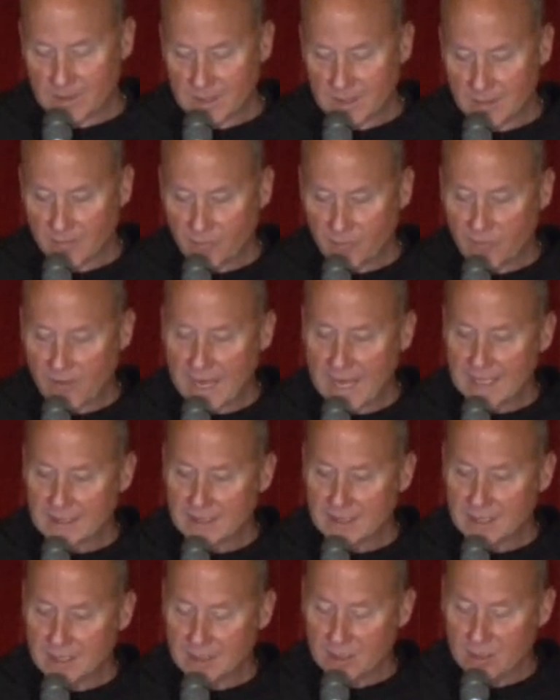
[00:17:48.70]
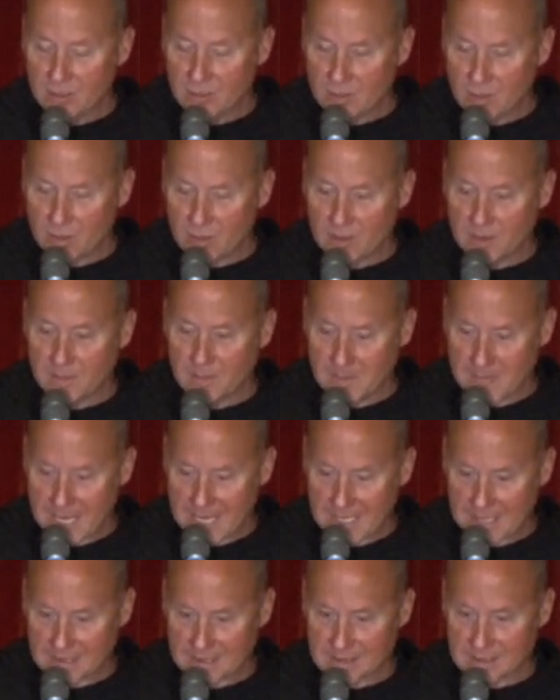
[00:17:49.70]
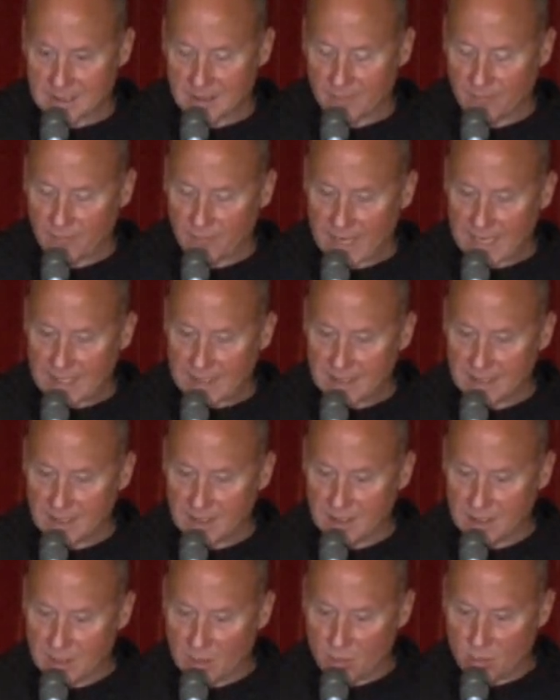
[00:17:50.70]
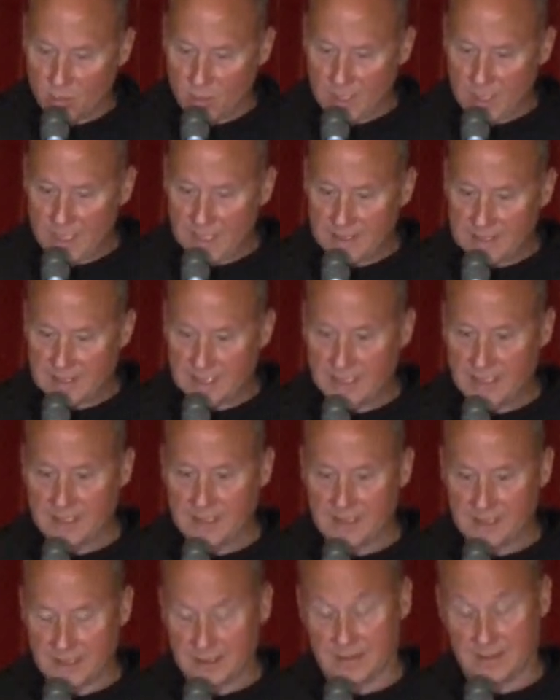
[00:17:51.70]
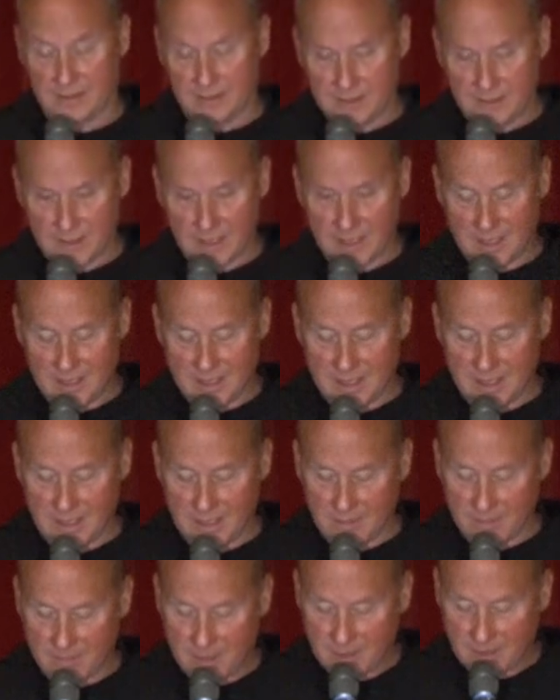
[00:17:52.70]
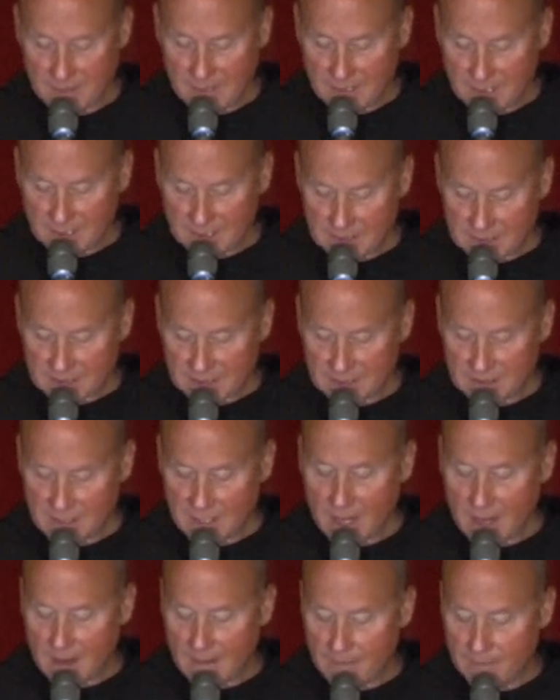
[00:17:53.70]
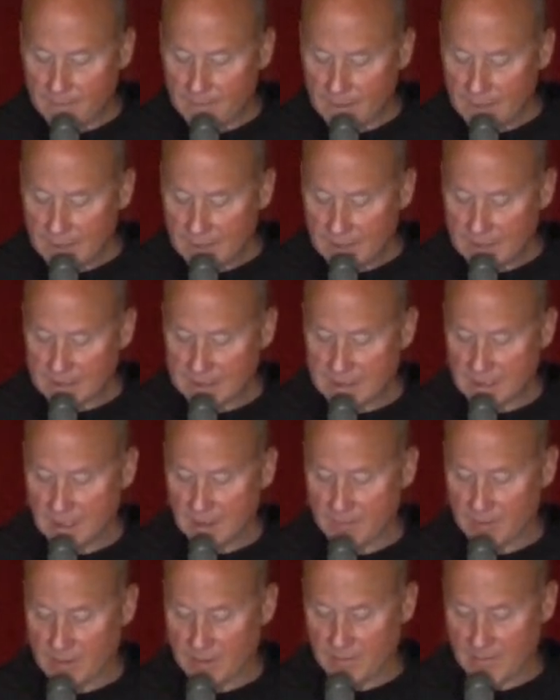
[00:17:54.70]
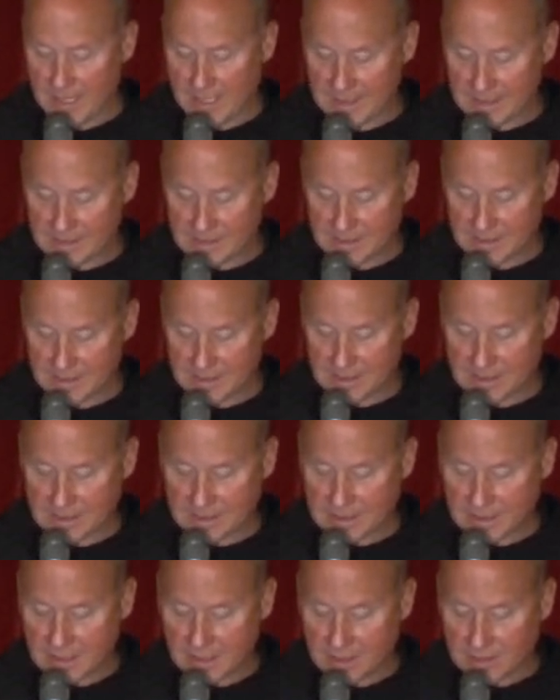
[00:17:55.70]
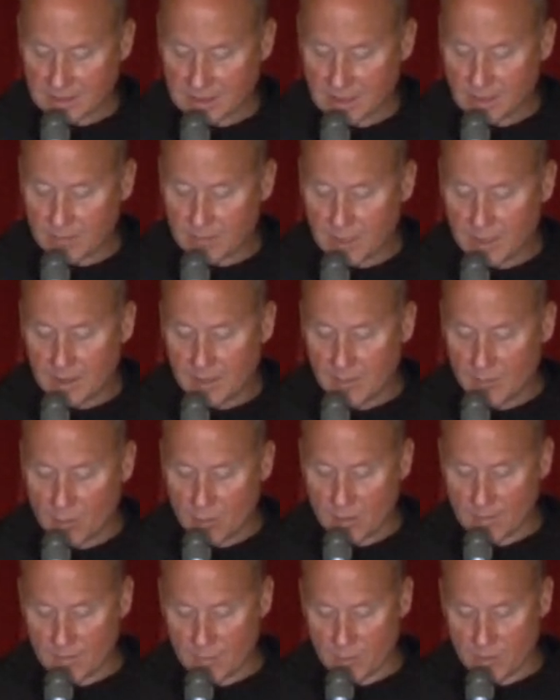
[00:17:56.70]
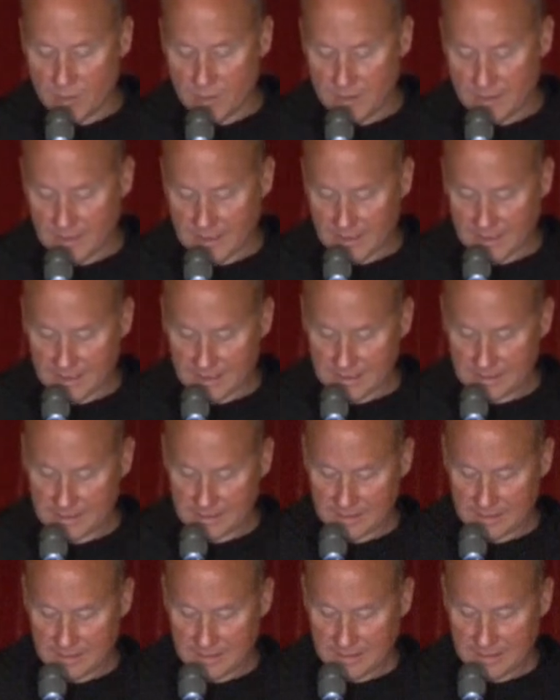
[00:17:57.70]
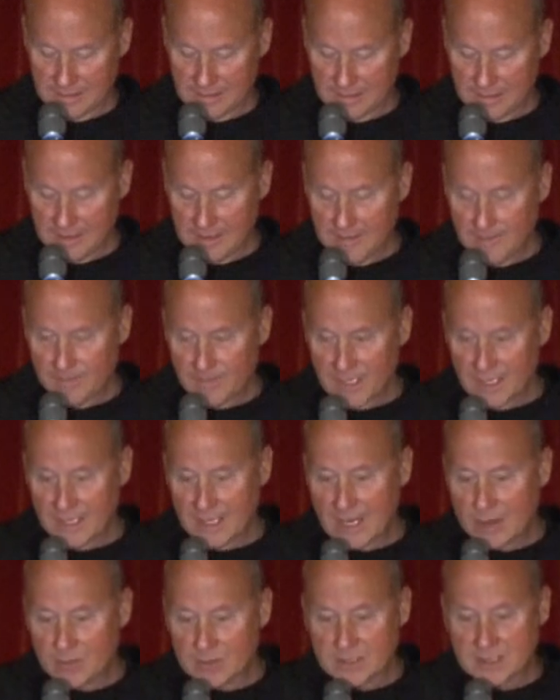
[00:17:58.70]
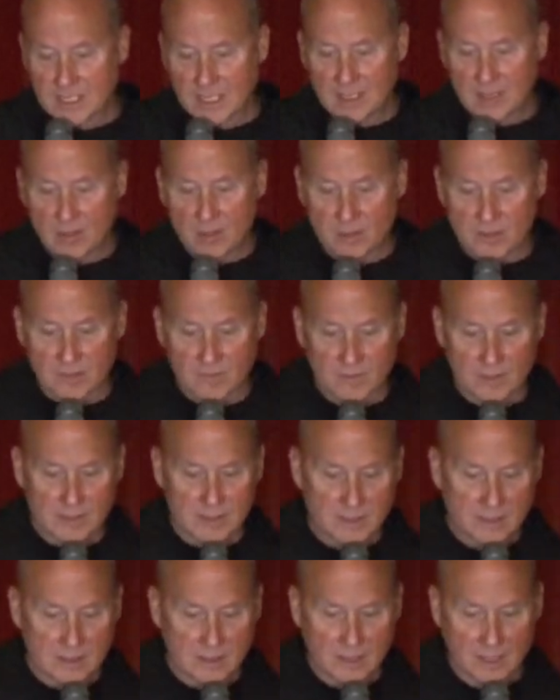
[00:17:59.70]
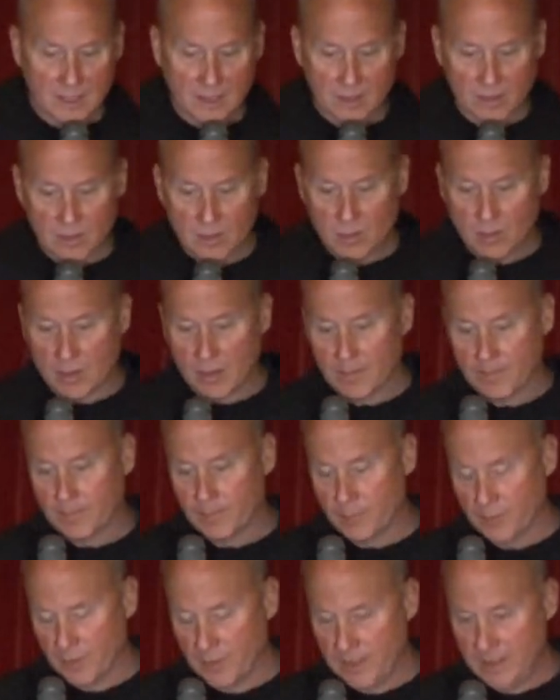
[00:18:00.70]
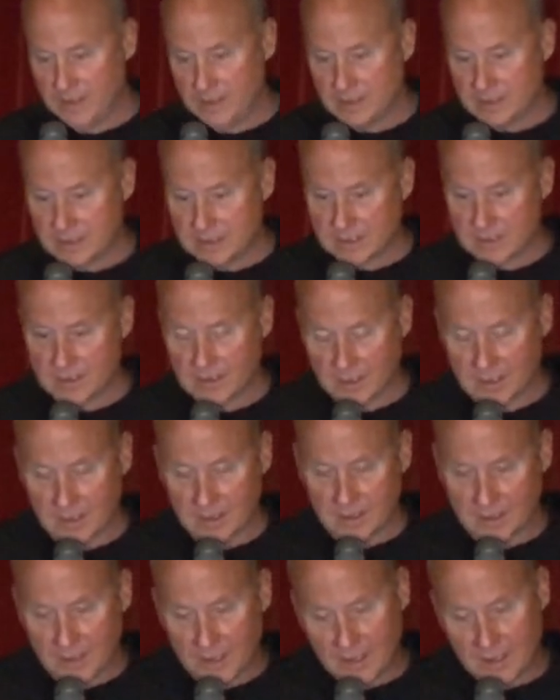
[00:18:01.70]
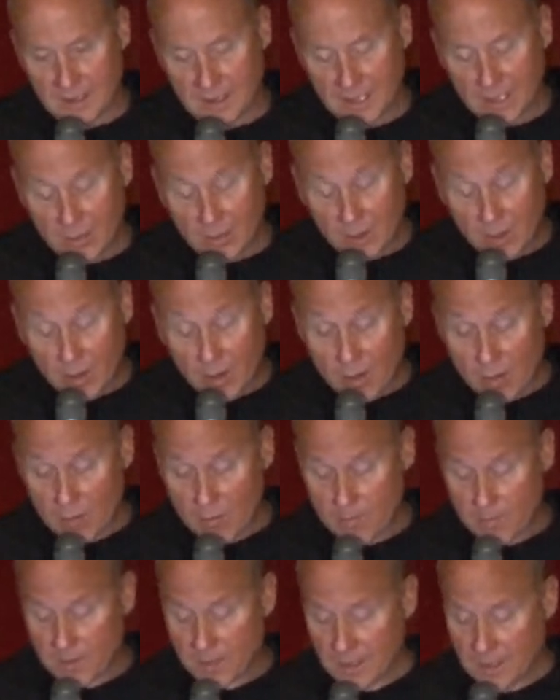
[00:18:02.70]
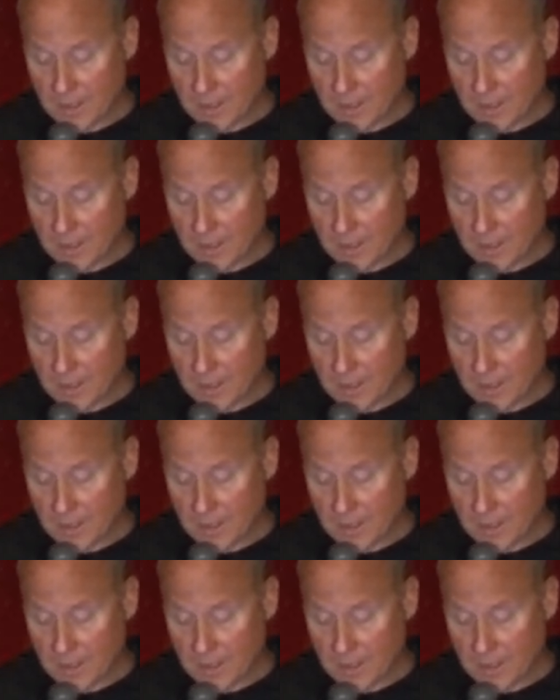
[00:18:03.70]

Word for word: The fact that you go to Mass, the fact that, that we take time, stop, and celebrate Mass says that there's something more important than us. And I would say those of us uh, who are priests, uh, and I would hope